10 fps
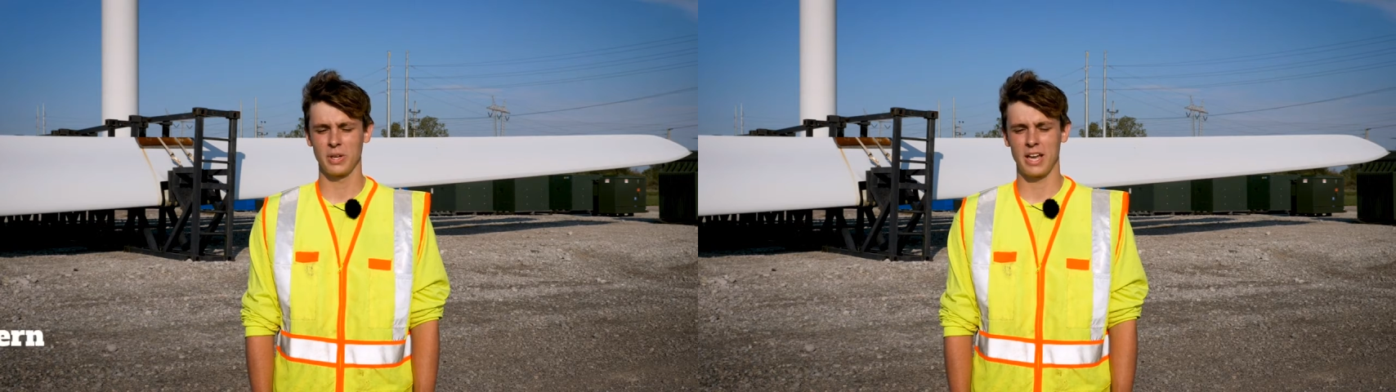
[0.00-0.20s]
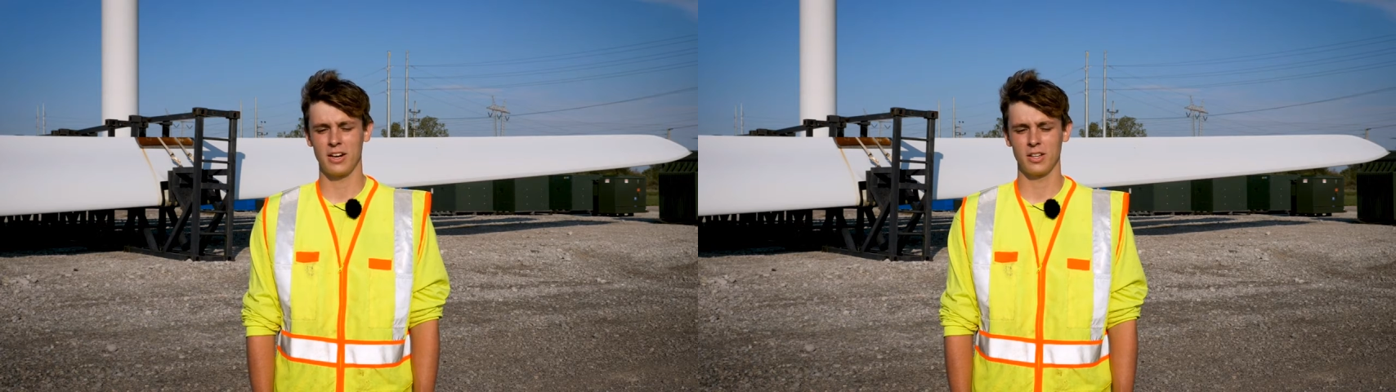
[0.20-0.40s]

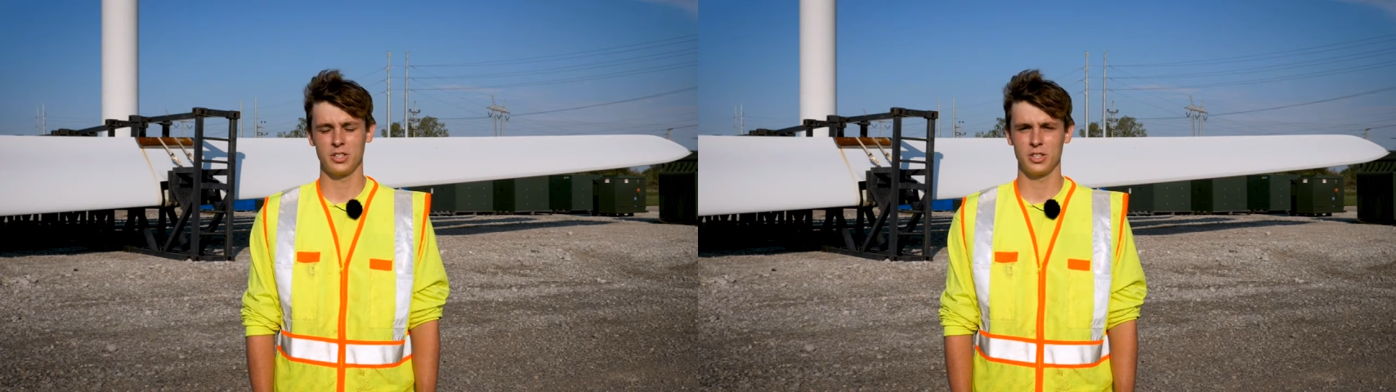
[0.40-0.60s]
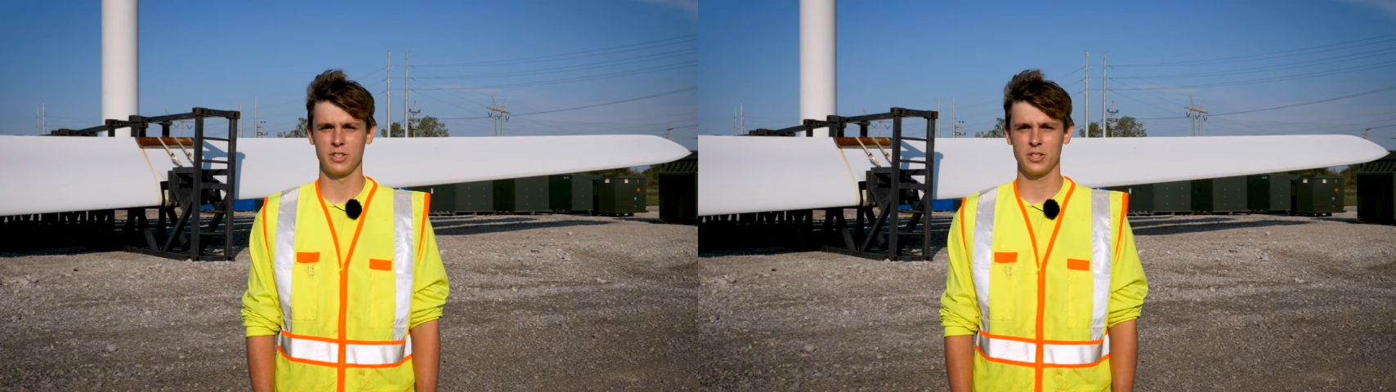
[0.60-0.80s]
mechanical
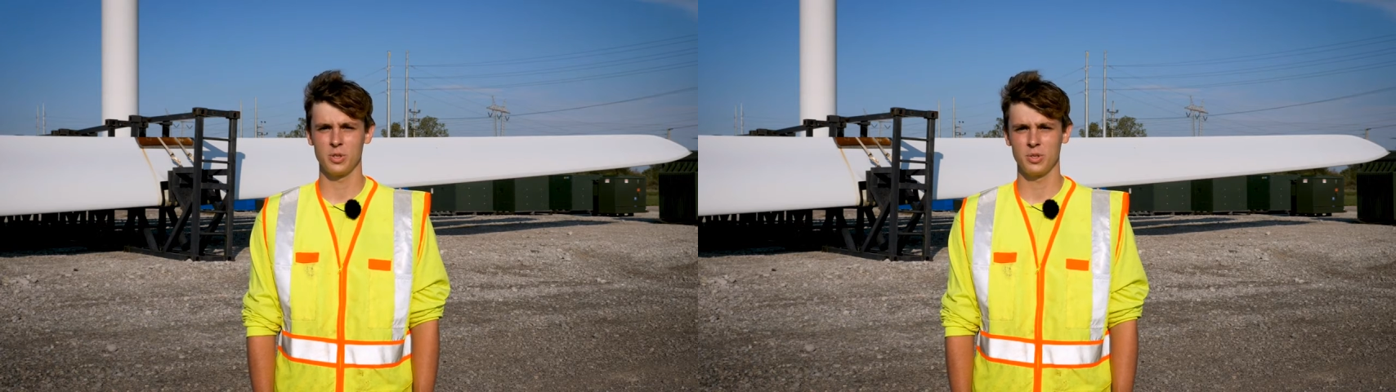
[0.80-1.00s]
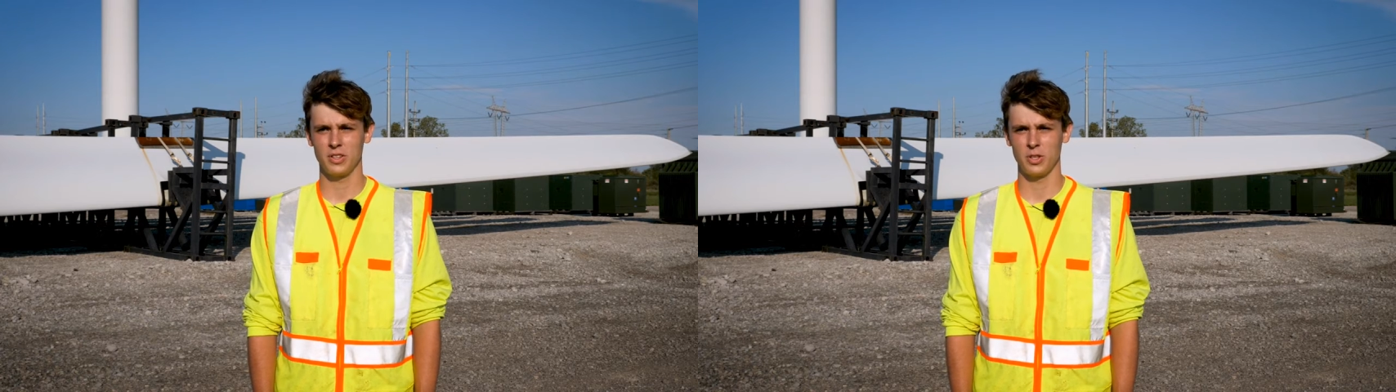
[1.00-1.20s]
engineering
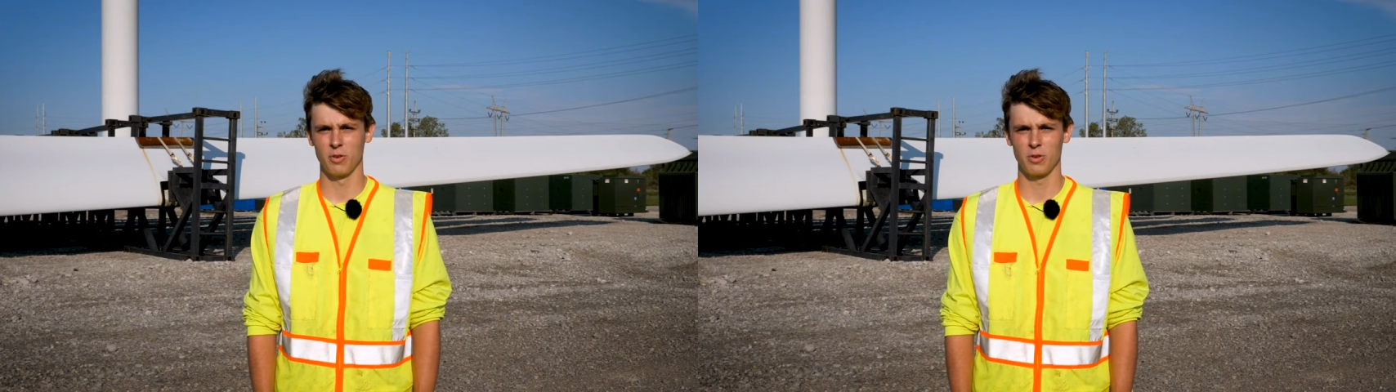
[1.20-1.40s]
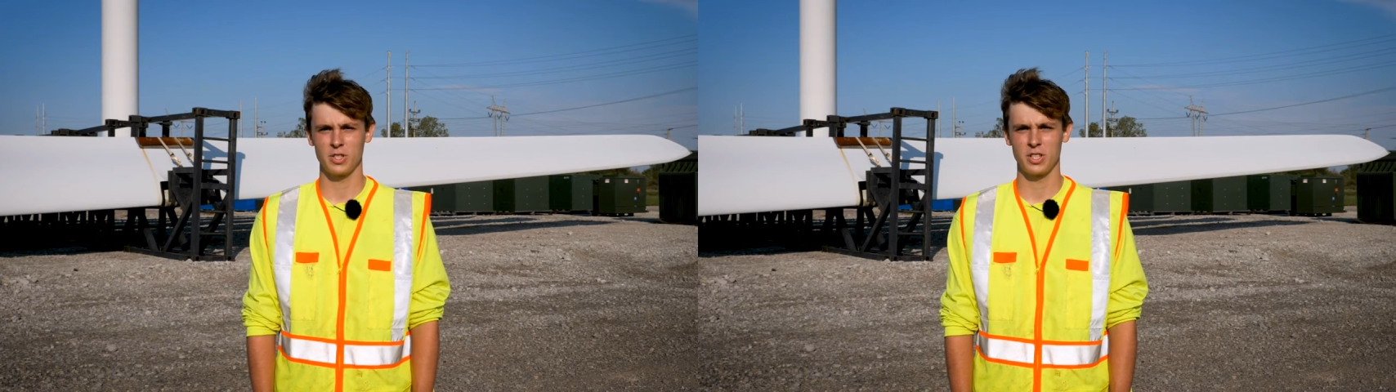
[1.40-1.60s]
student at the
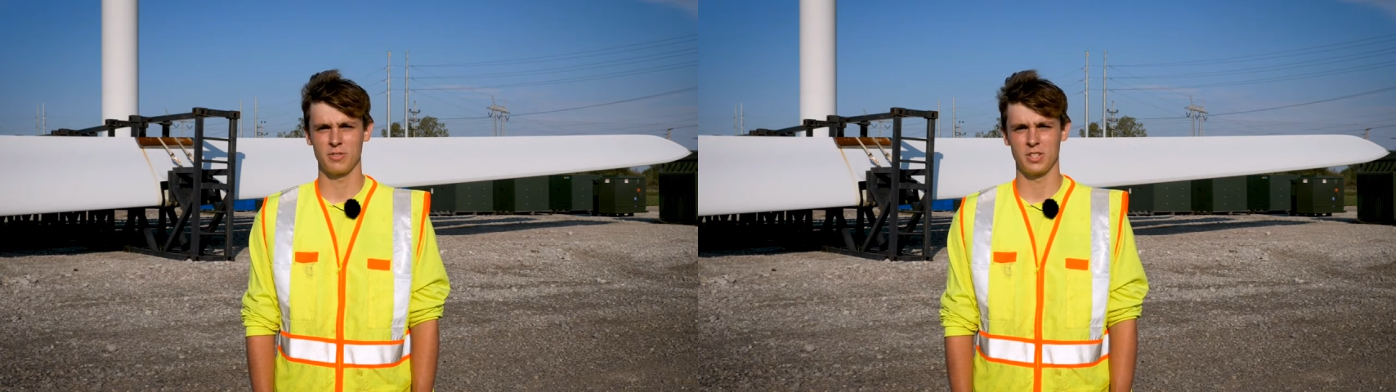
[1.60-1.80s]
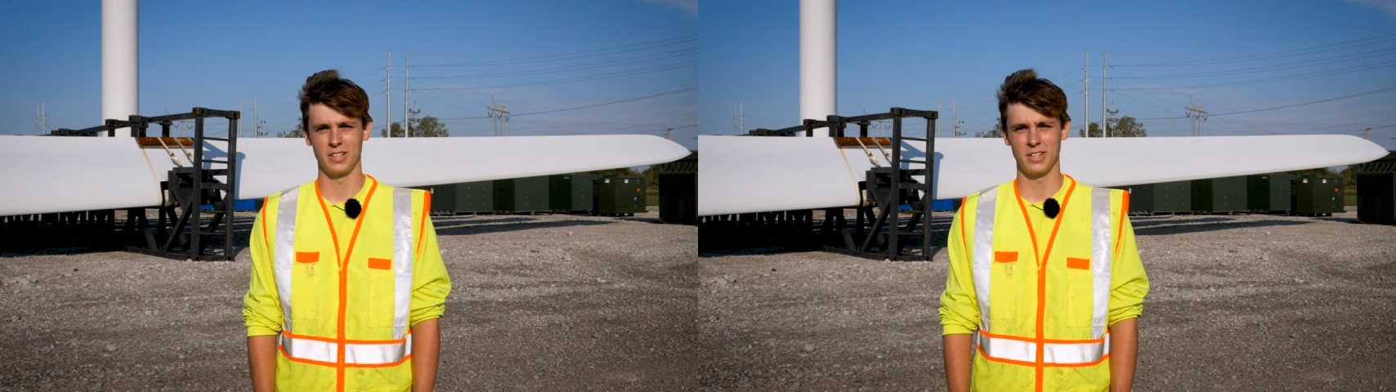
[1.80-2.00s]
University
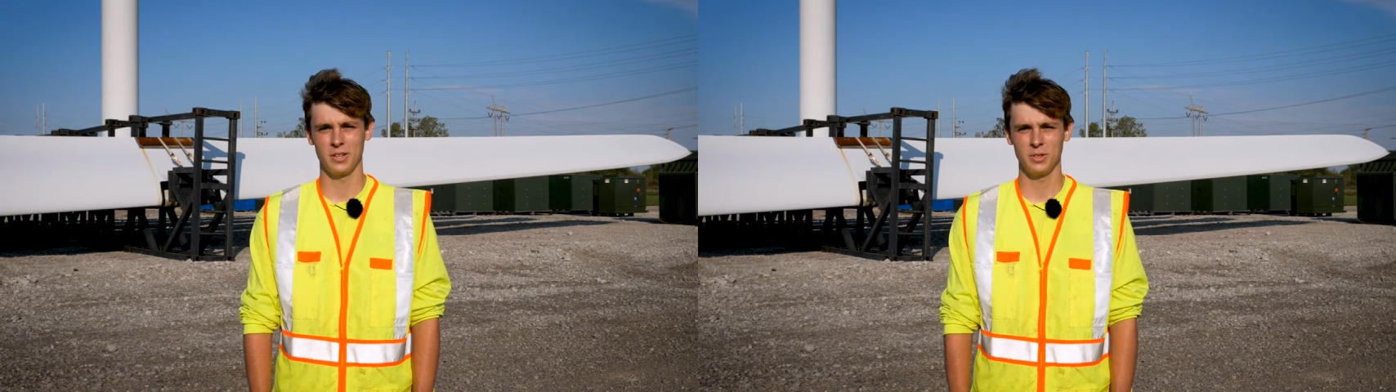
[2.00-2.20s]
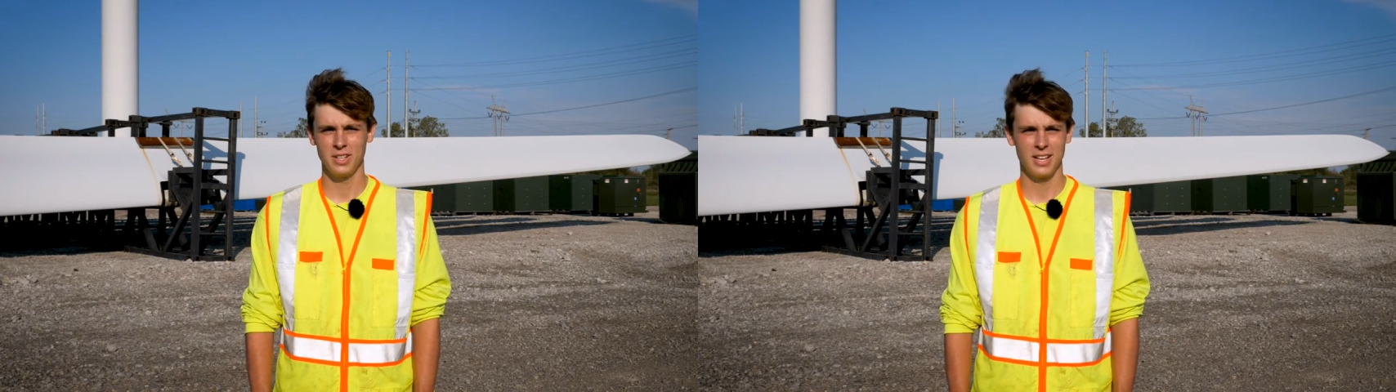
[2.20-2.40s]
of
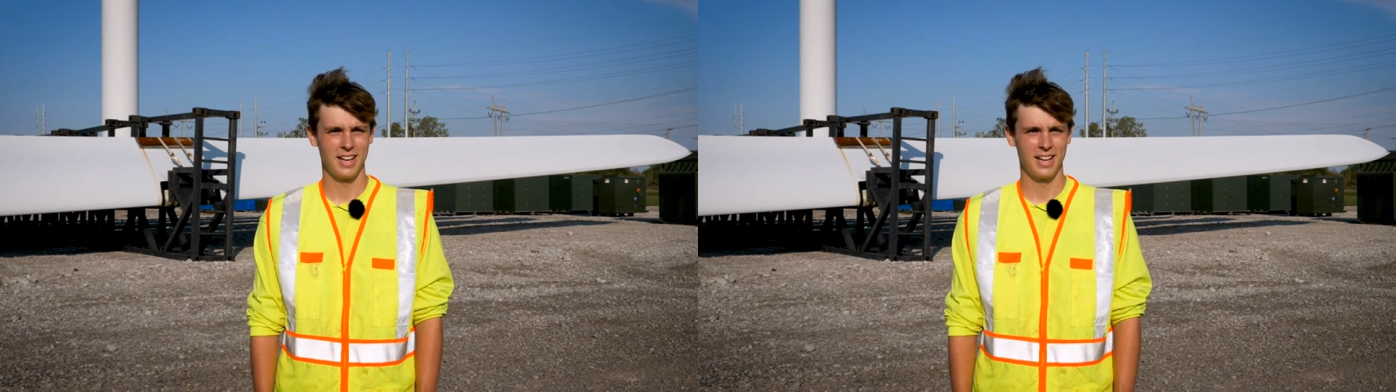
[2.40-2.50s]
Toledo,